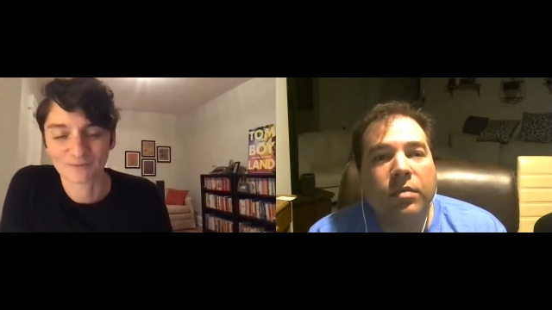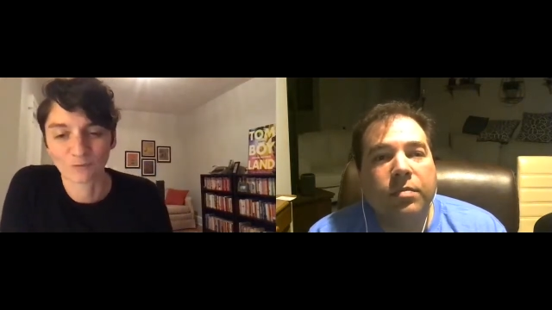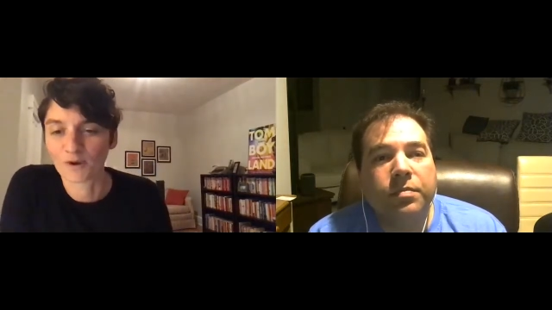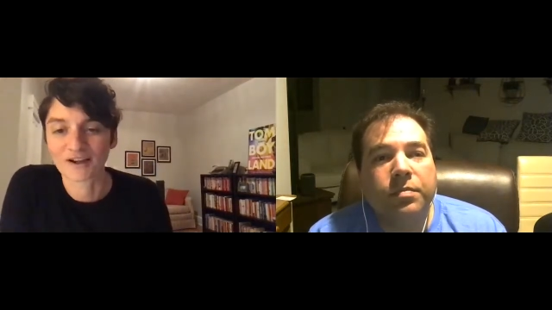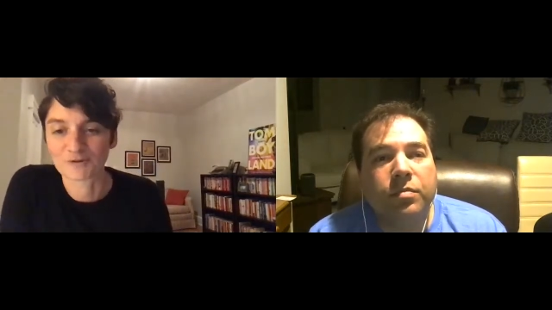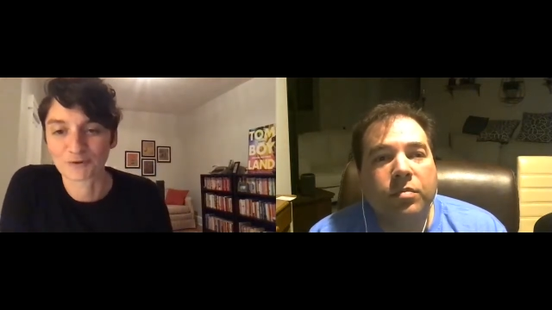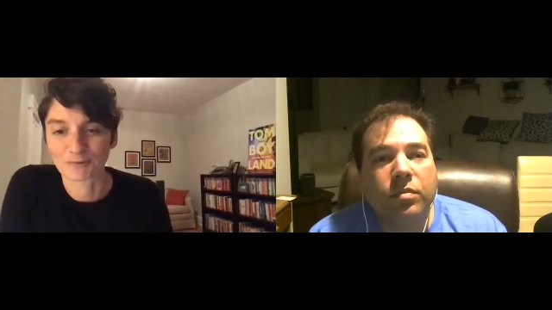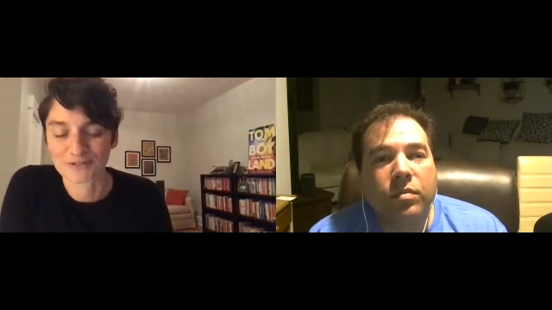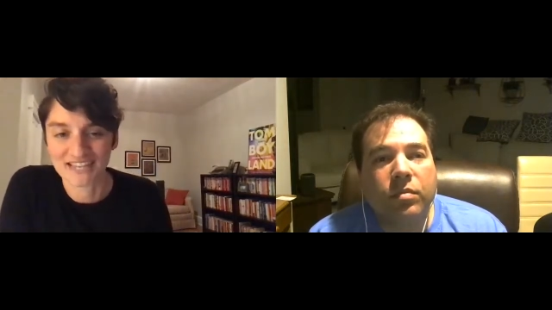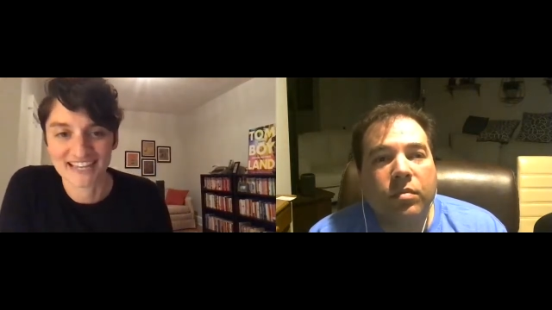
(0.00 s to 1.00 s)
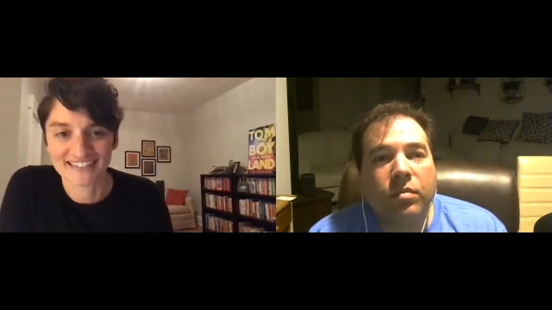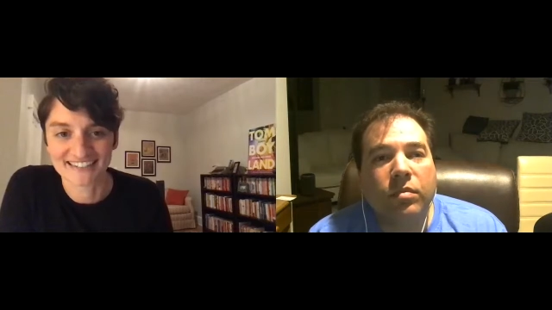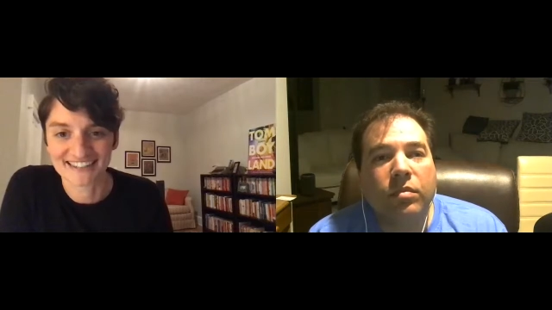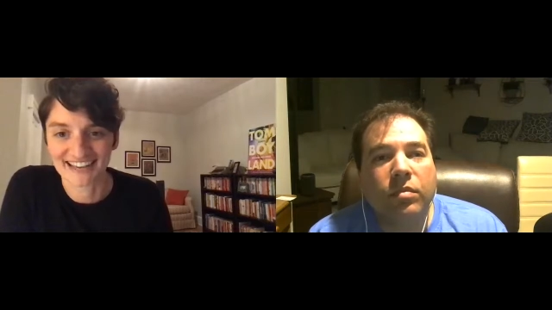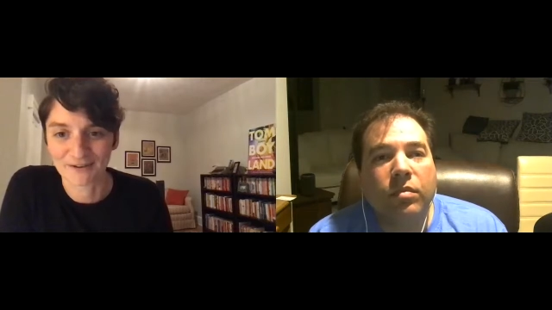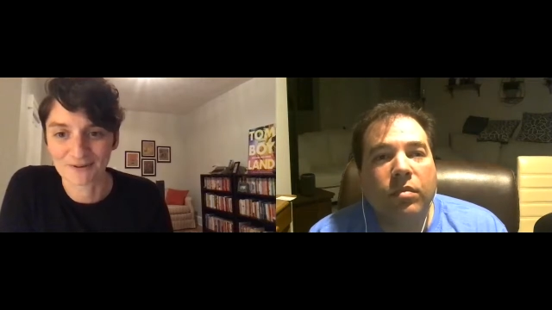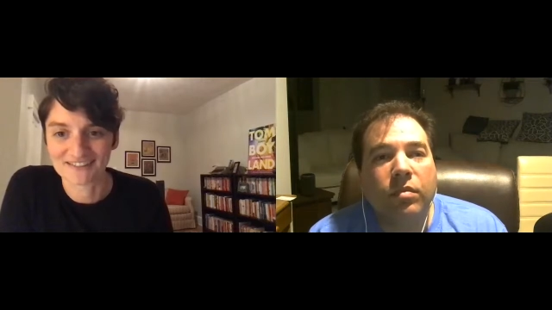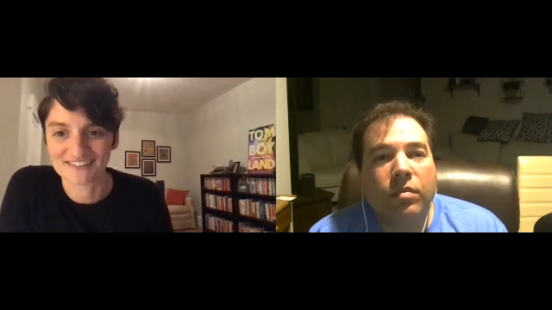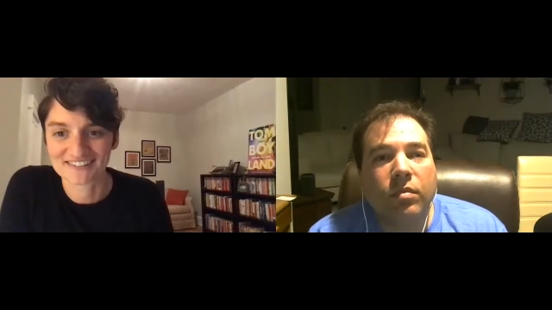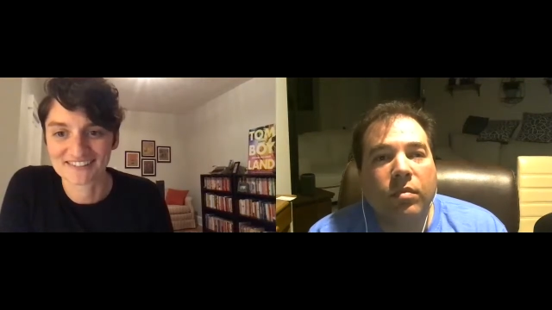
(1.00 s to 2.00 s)
Speaker 1: 100% that
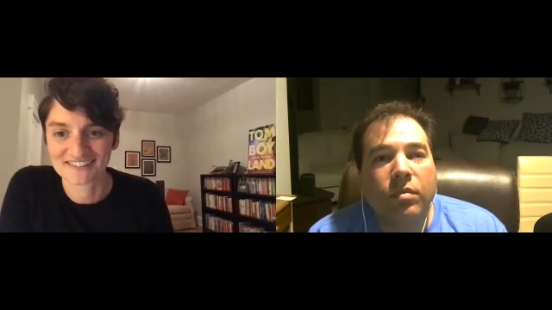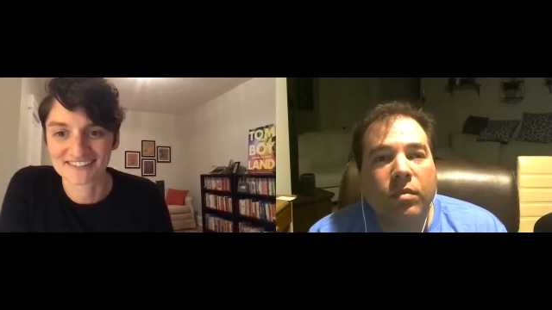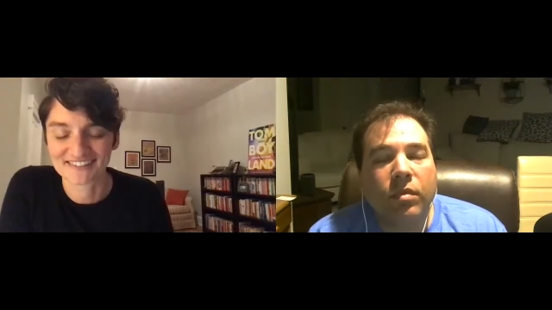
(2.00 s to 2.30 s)
was